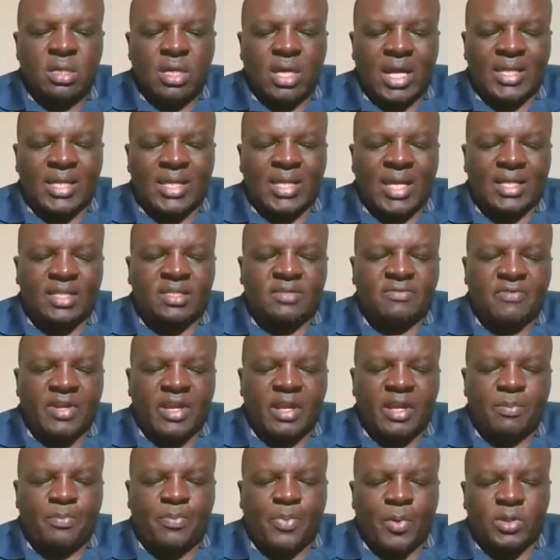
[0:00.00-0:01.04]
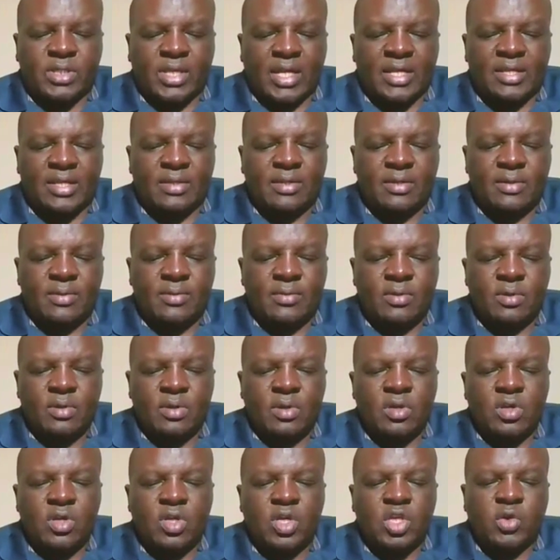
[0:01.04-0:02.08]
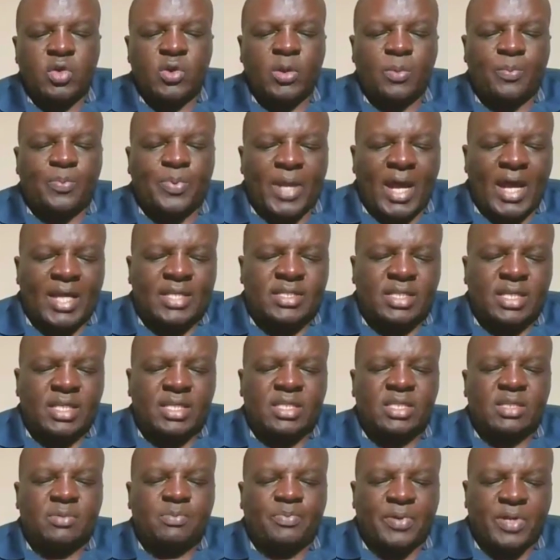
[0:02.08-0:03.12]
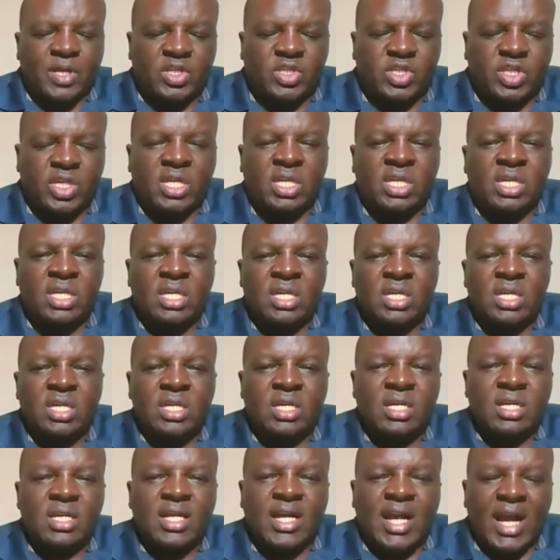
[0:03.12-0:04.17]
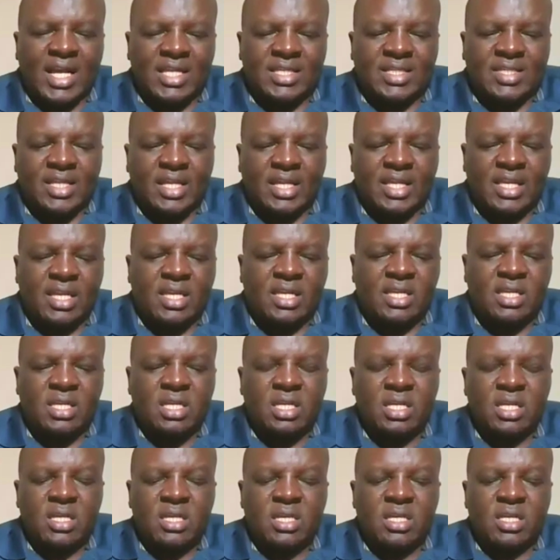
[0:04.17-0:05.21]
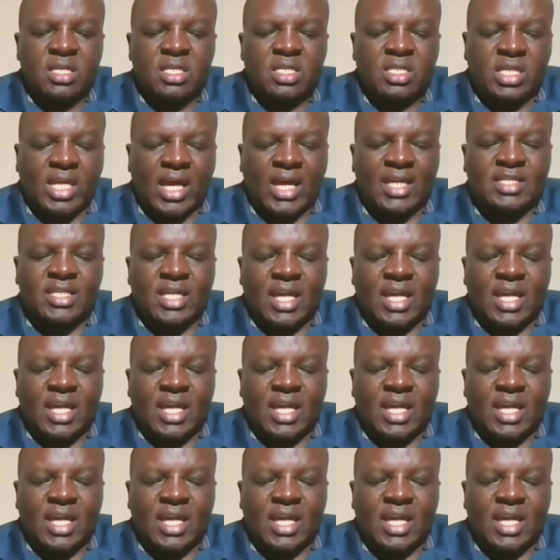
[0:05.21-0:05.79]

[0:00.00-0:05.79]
and that's very important. You will practice preaching, counseling, church